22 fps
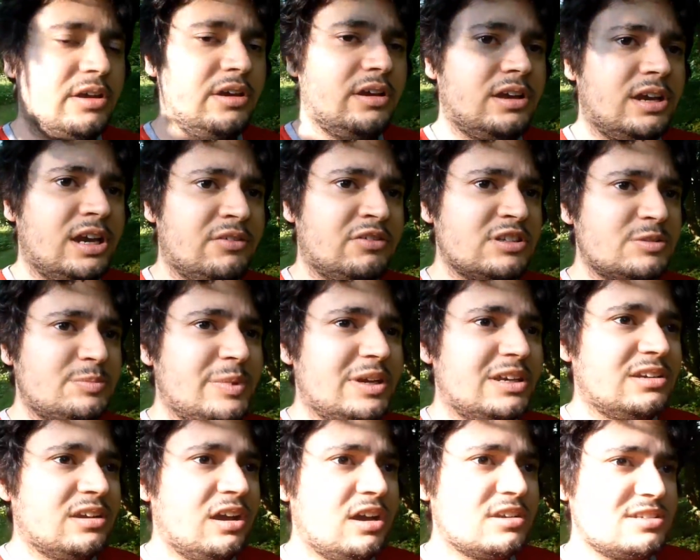and everyone's
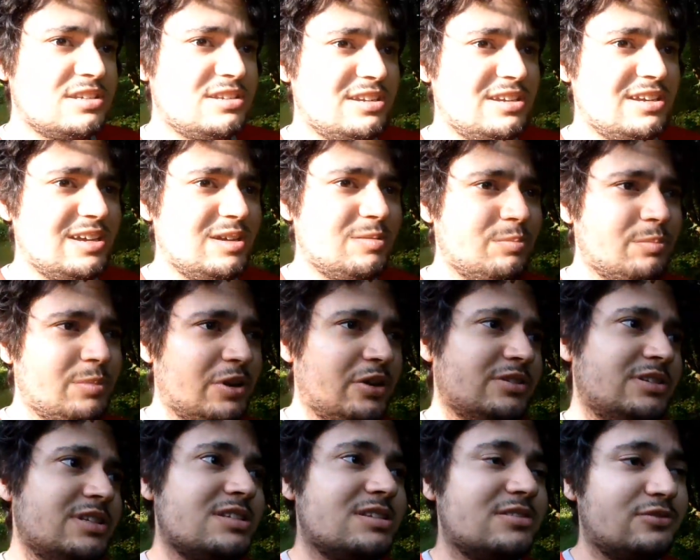being nasty to him because
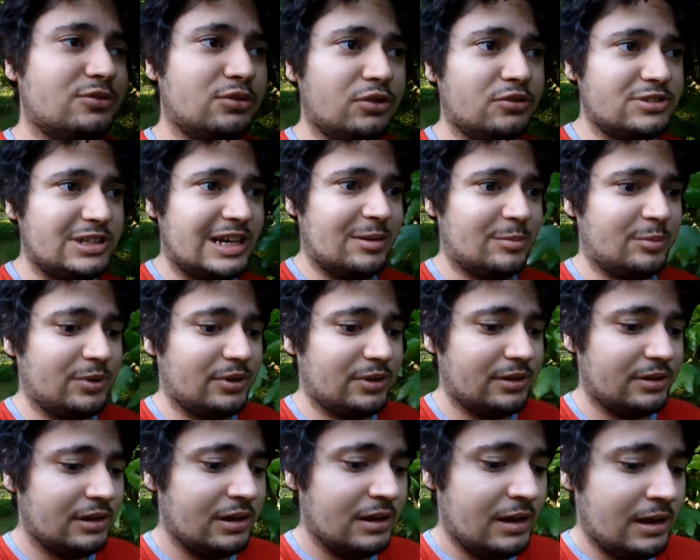he's the fourth champion,